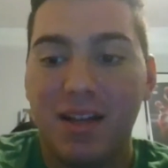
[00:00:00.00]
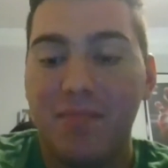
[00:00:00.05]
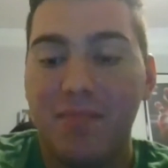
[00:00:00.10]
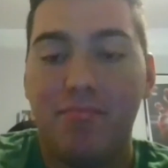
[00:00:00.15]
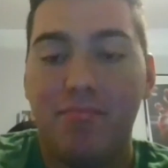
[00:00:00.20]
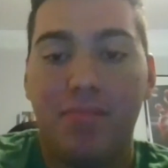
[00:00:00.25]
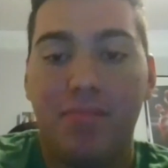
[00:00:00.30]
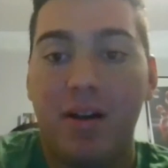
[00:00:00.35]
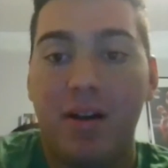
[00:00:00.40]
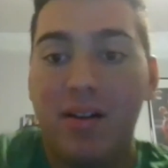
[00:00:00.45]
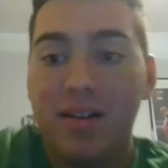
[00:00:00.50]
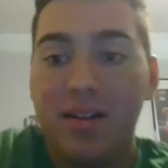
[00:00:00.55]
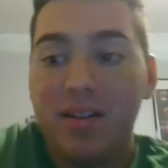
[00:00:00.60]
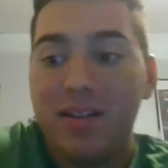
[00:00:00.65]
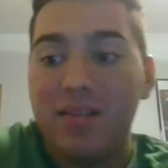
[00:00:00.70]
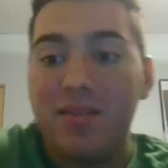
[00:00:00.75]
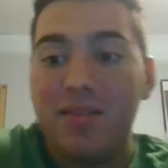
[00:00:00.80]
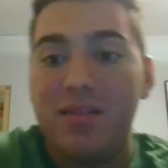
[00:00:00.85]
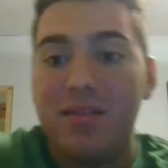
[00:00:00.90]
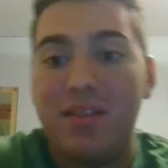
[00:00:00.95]
But
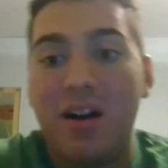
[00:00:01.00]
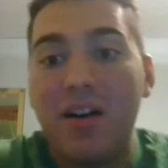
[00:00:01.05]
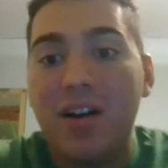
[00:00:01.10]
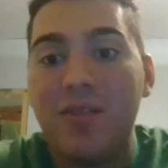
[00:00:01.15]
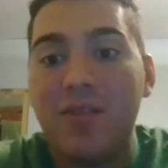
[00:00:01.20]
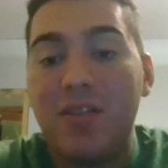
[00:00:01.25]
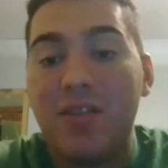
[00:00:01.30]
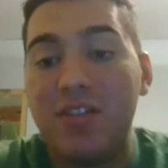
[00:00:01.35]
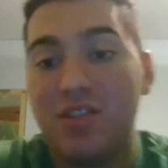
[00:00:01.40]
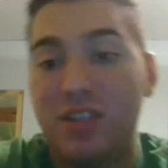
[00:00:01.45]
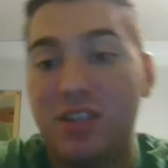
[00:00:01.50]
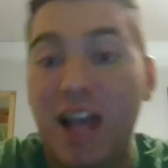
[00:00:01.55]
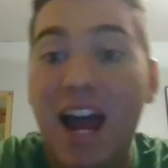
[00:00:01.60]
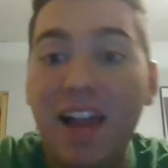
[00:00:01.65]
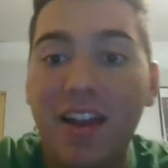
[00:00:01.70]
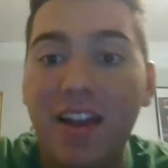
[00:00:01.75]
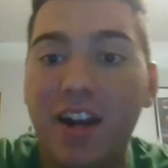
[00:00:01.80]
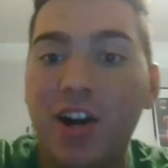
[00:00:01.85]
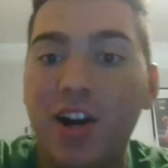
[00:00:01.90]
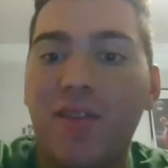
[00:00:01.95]
don't get wrong.
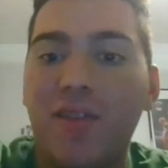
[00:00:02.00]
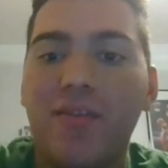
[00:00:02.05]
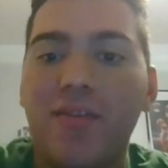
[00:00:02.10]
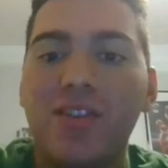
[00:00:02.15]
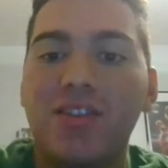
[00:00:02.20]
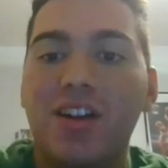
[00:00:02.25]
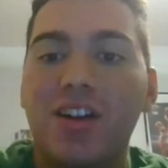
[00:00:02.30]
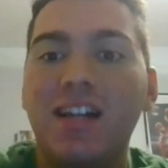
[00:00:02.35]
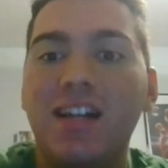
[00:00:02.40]
Tyler Hero, first off.